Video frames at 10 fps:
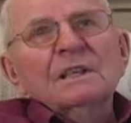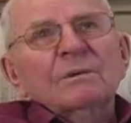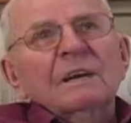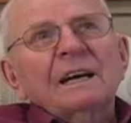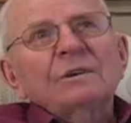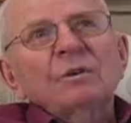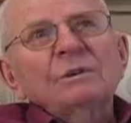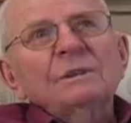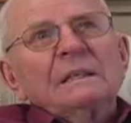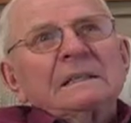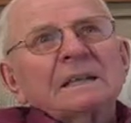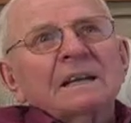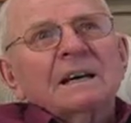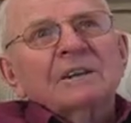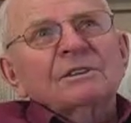Well, I owed
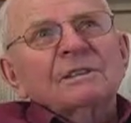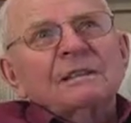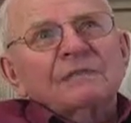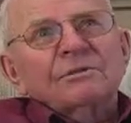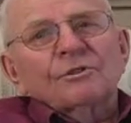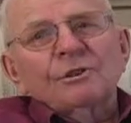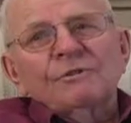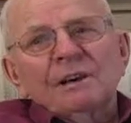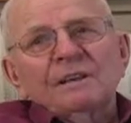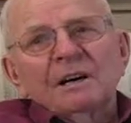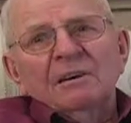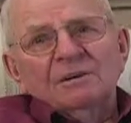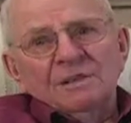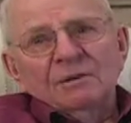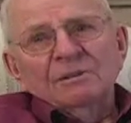for
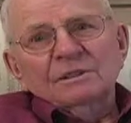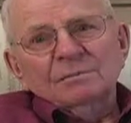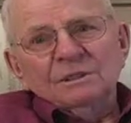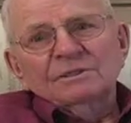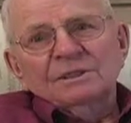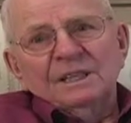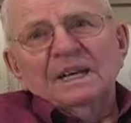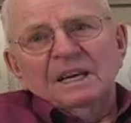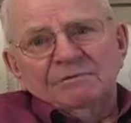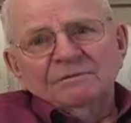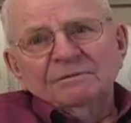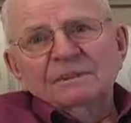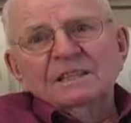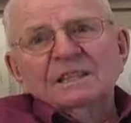$35. I worked a month and a half.